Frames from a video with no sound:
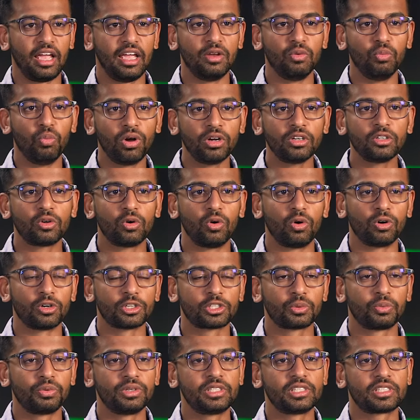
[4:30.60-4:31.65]
In one
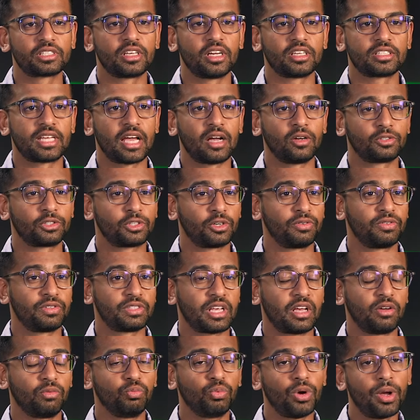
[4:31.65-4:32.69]
course, we discussed how servers
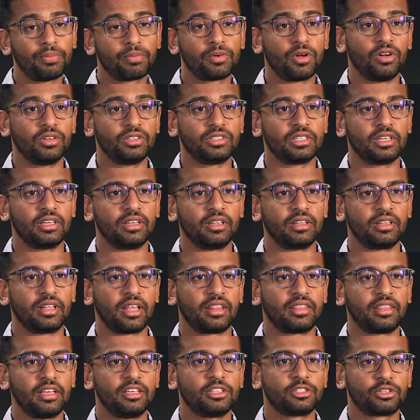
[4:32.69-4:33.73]
have web content
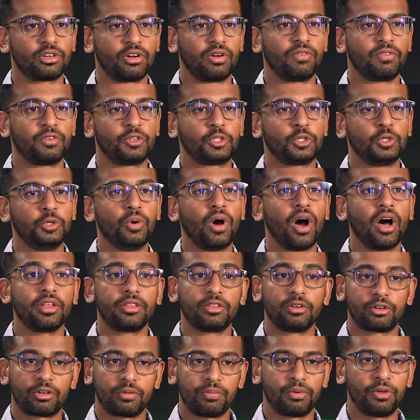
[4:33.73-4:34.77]
that they serve to
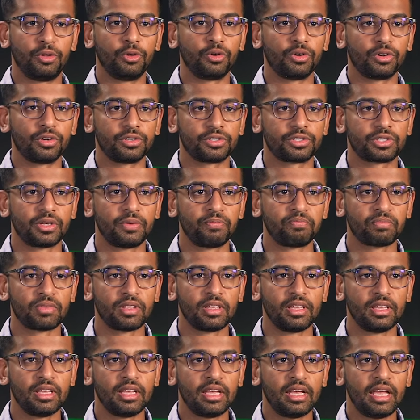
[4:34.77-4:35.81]
other computers.
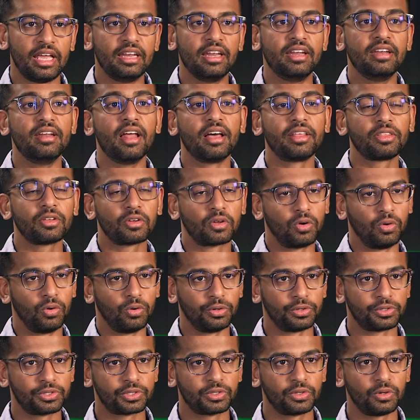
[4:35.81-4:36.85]
In another
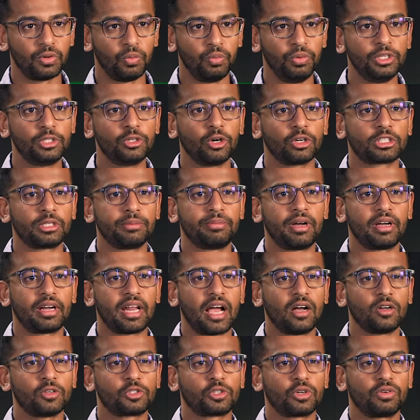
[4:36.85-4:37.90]
course, we talked about
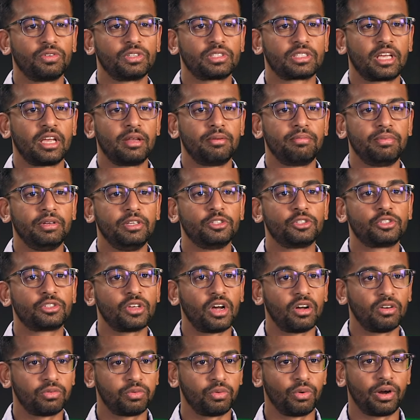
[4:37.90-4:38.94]
how servers can be
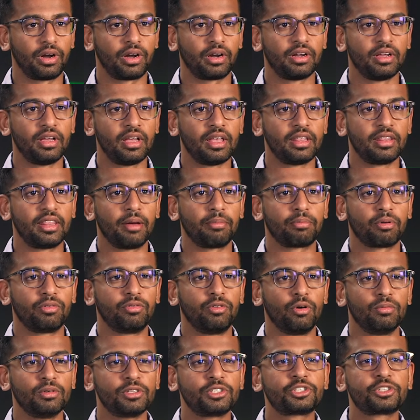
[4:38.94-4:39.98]
software that
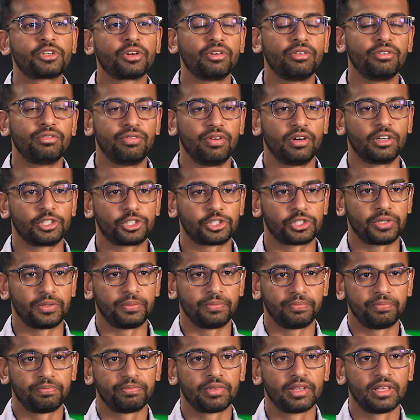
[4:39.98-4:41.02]
perform a certain
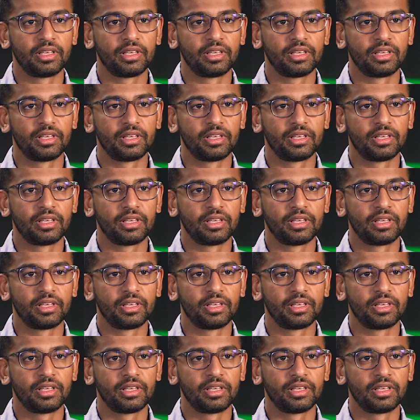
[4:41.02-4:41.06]
function.